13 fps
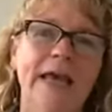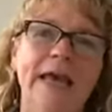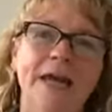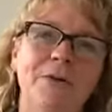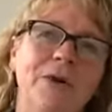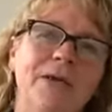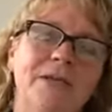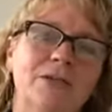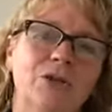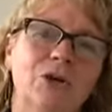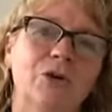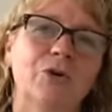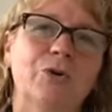Anyway,
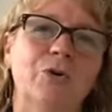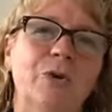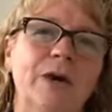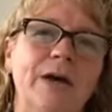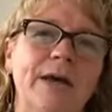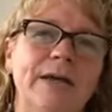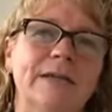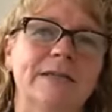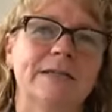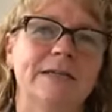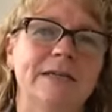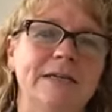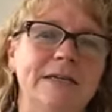so as
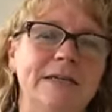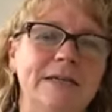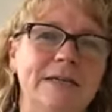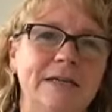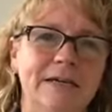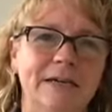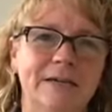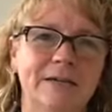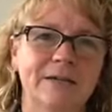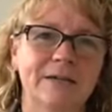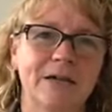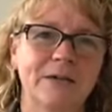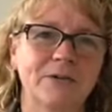the
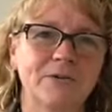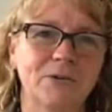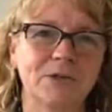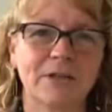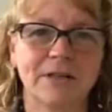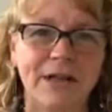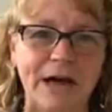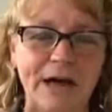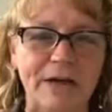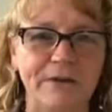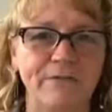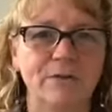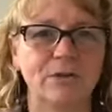title to the
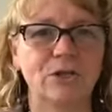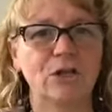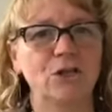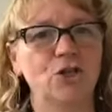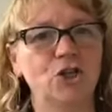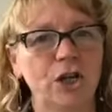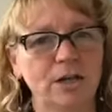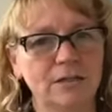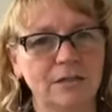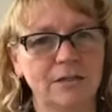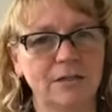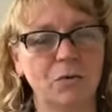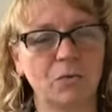live
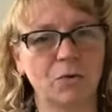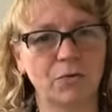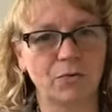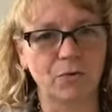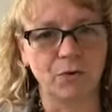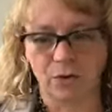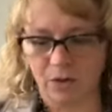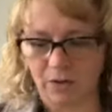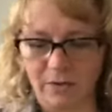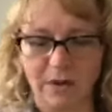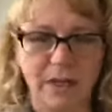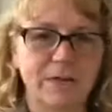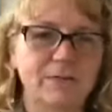suggests, a referral of a
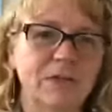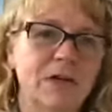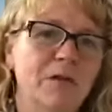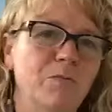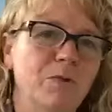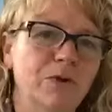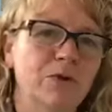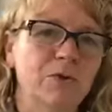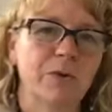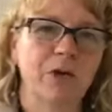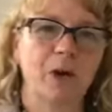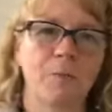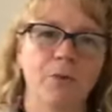lifetime, we are
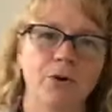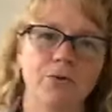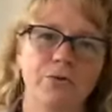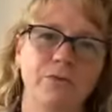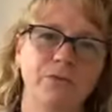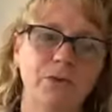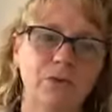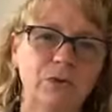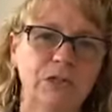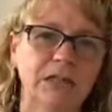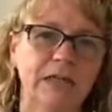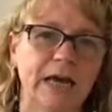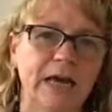doing a book review
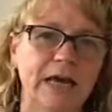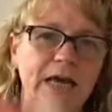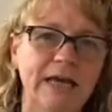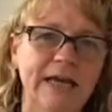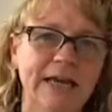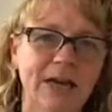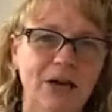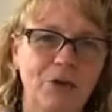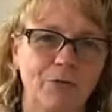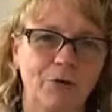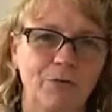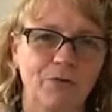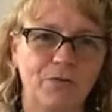today,
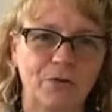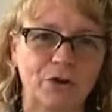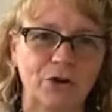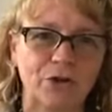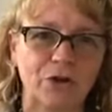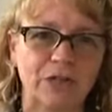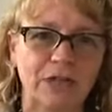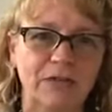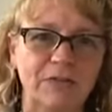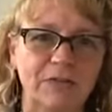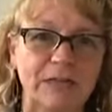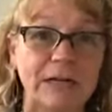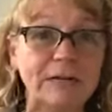Referral of a
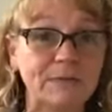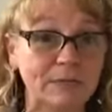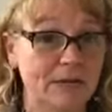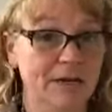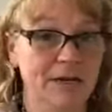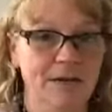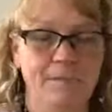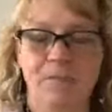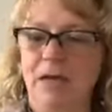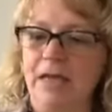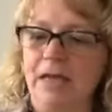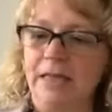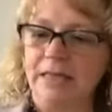Lifetime.
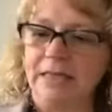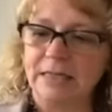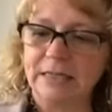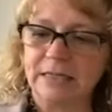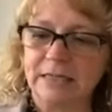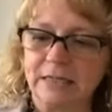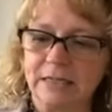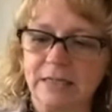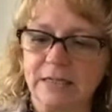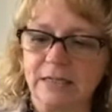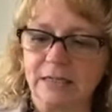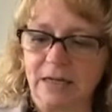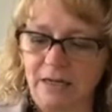This
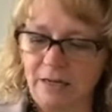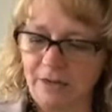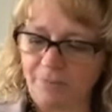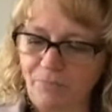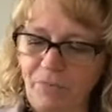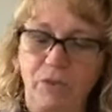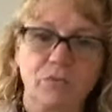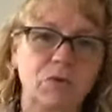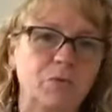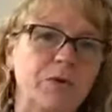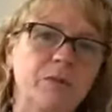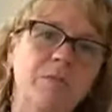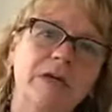is, it was
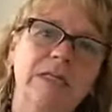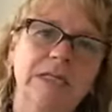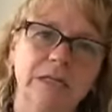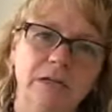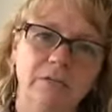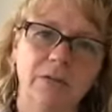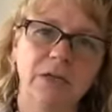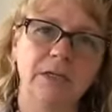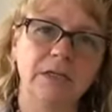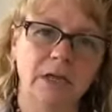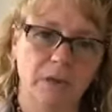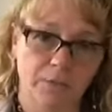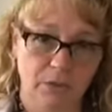written by Tim
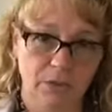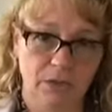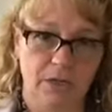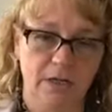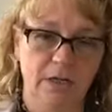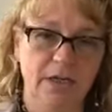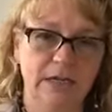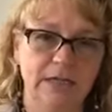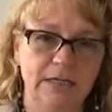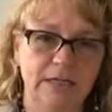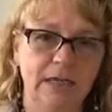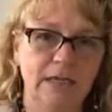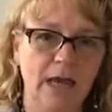Templeton. It
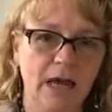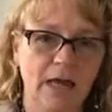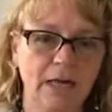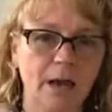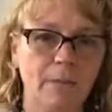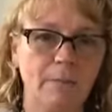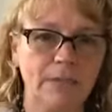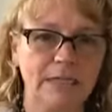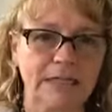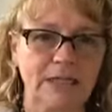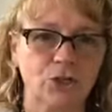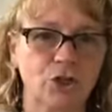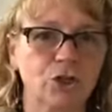is a Ken
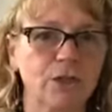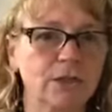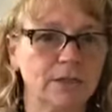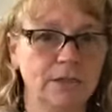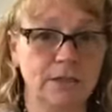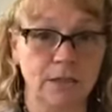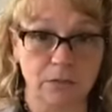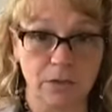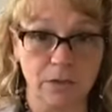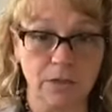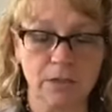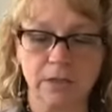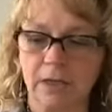Blanchard
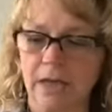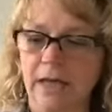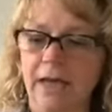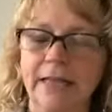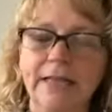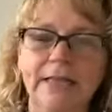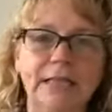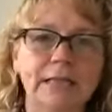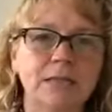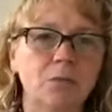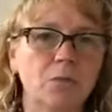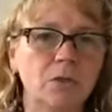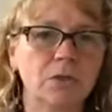series.
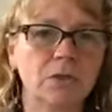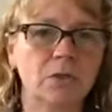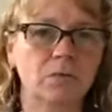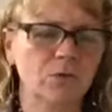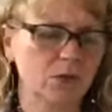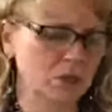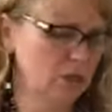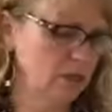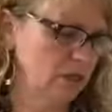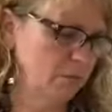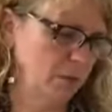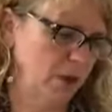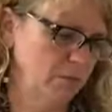This was
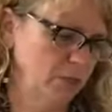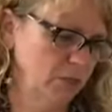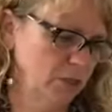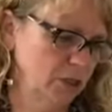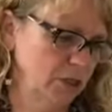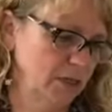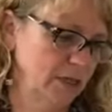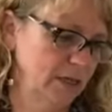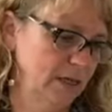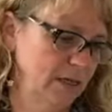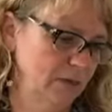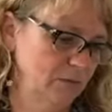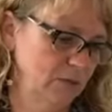originally published, I
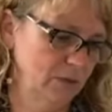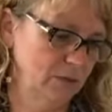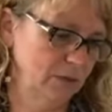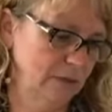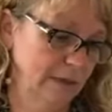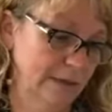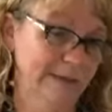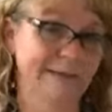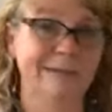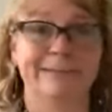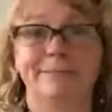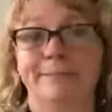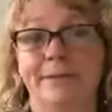think it was, I don't
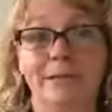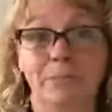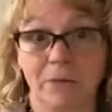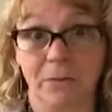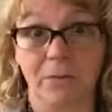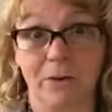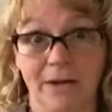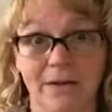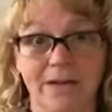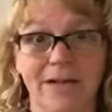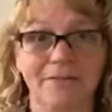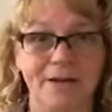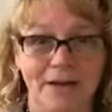know, it's been a while.
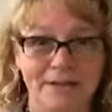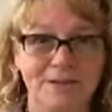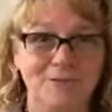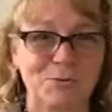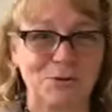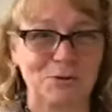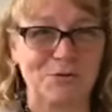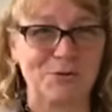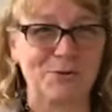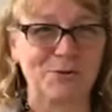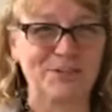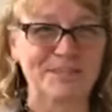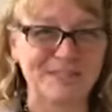I've had this book for
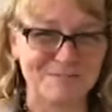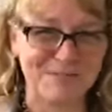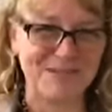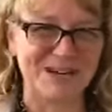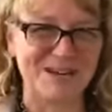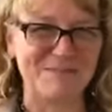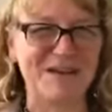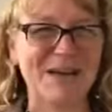quite some time.